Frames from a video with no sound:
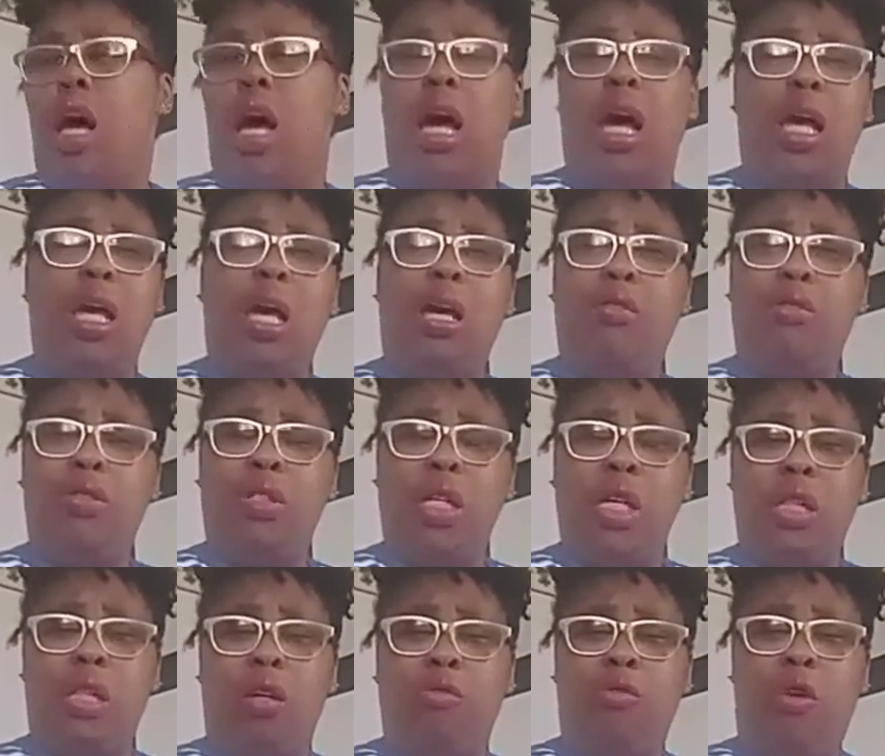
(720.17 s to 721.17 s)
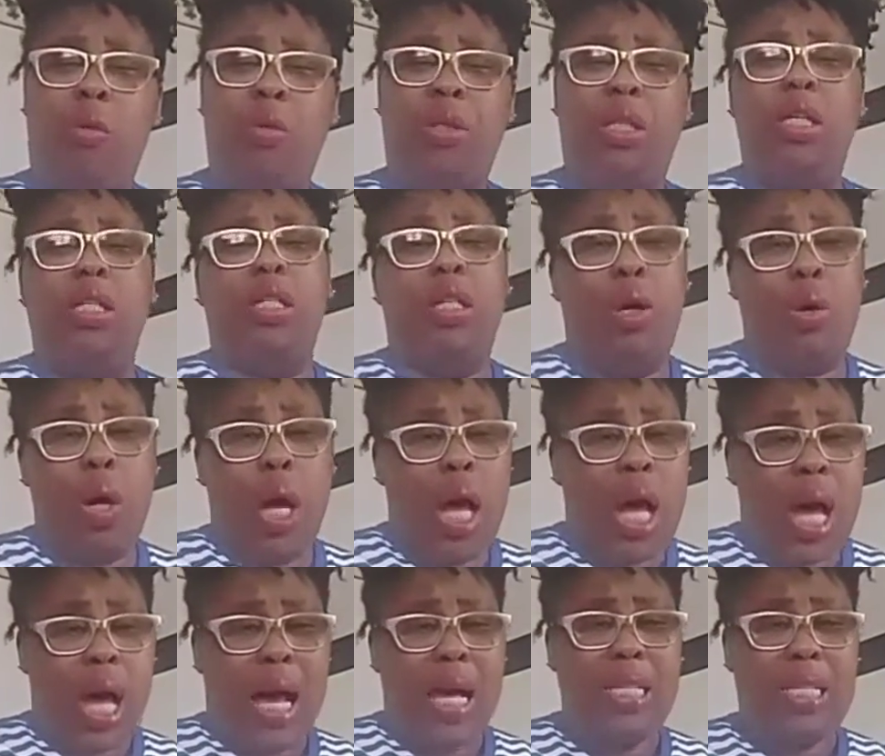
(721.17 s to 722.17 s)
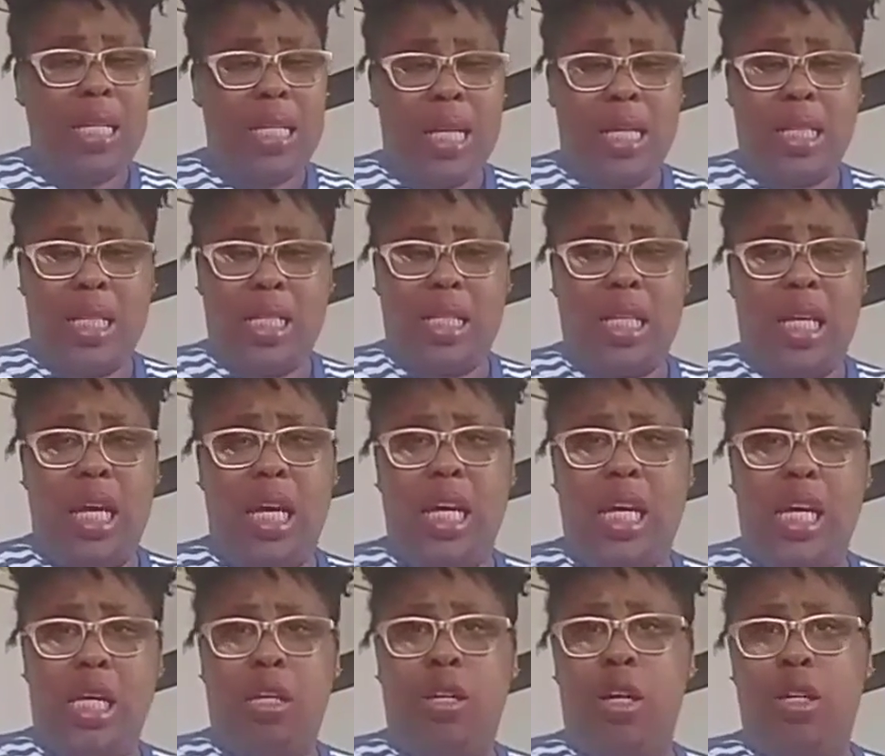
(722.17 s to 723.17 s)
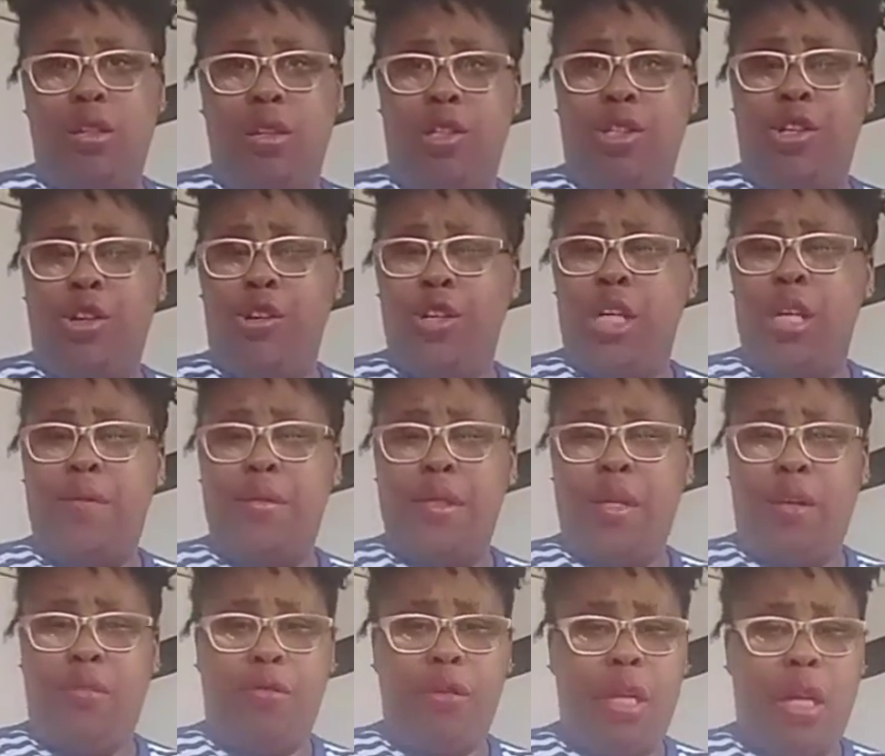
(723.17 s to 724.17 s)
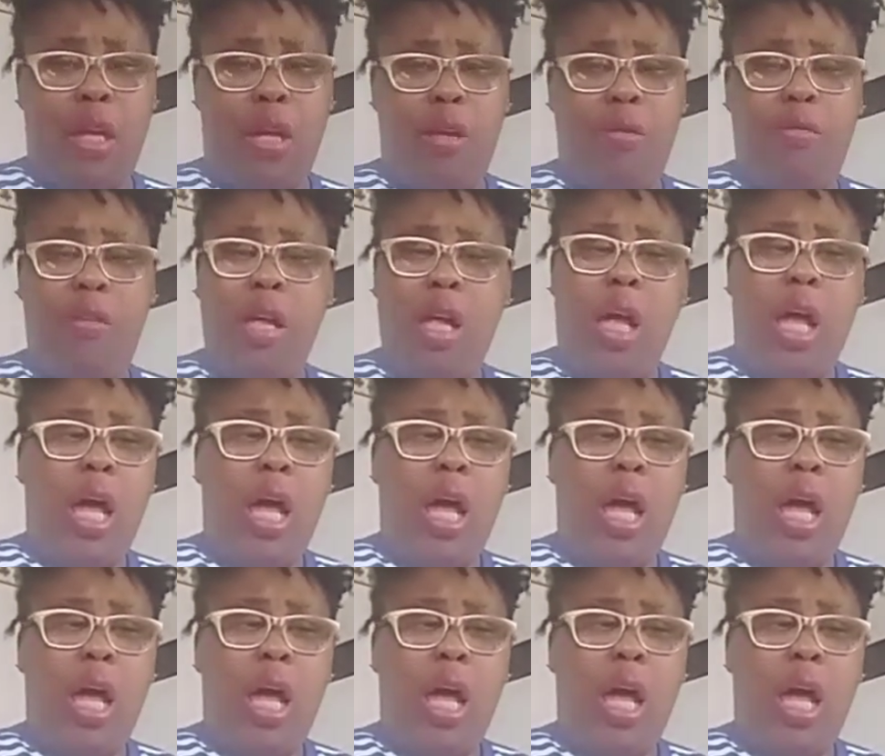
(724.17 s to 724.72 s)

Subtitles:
I don't see anything wrong with it. So I said that to say, in your journey of self-love,